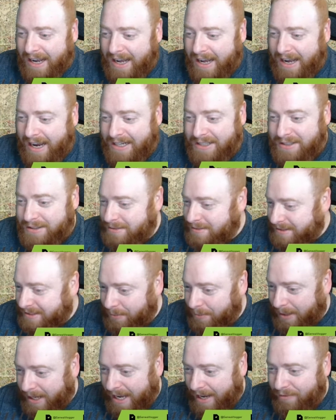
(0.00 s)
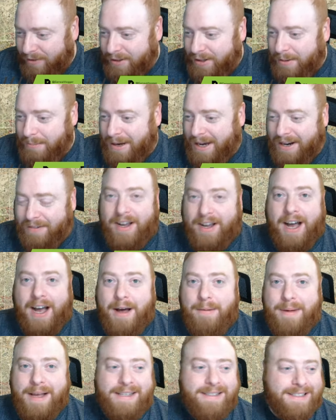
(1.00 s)
Uh, I do see we have a good amount of
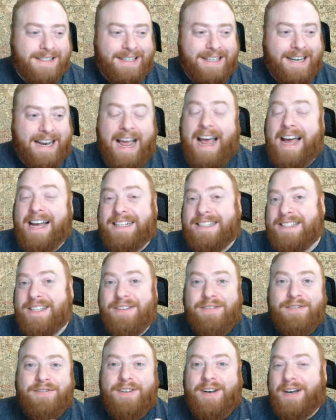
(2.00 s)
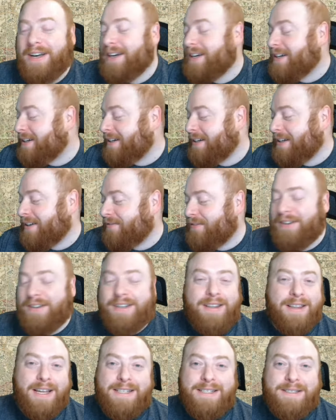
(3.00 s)
comments. I did ask if uh, if you
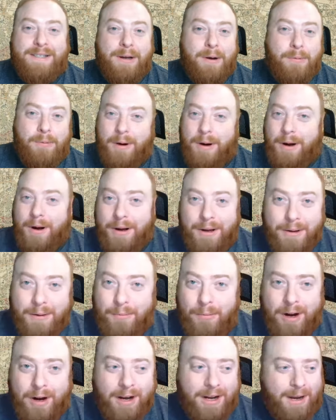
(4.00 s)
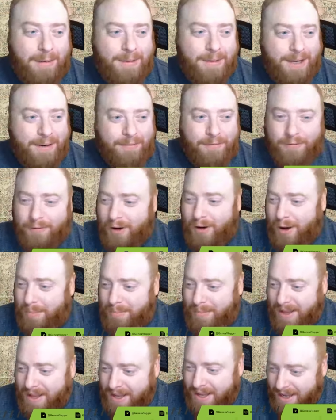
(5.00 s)
could let us know where you uh, coming in from.